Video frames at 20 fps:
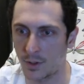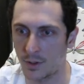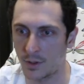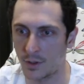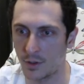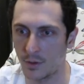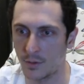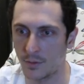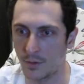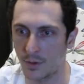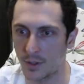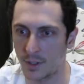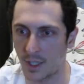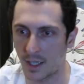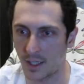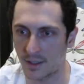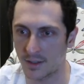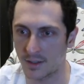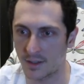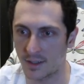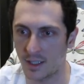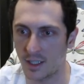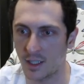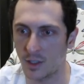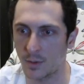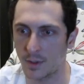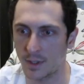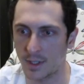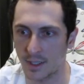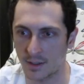new vertexes
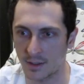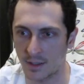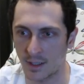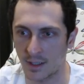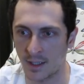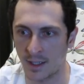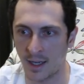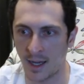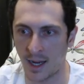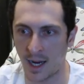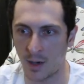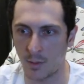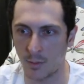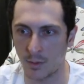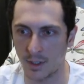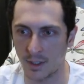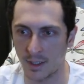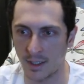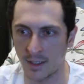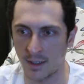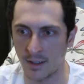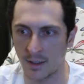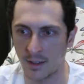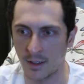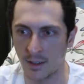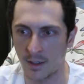equidistantly outwardly